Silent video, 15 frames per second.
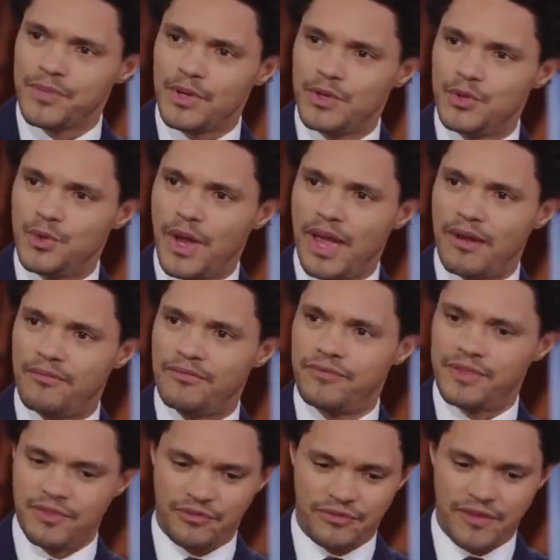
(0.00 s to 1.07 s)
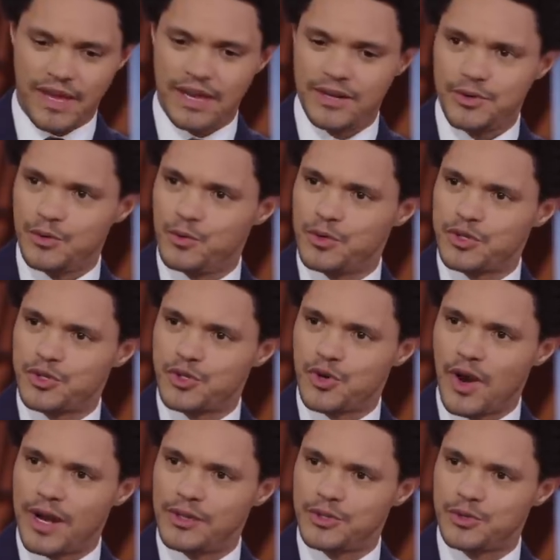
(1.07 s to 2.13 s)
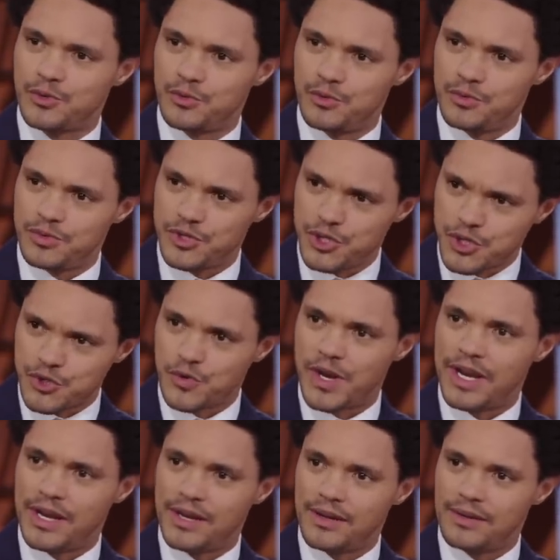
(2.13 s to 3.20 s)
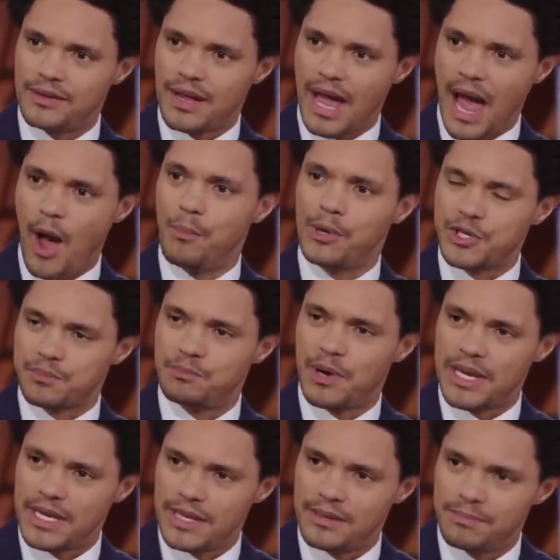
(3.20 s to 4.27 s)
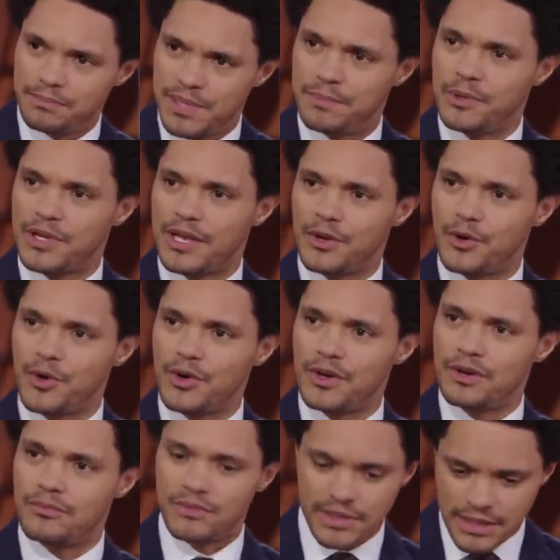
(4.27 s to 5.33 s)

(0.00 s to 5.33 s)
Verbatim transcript: you have the Fed who is trying to shrink how much money people can earn.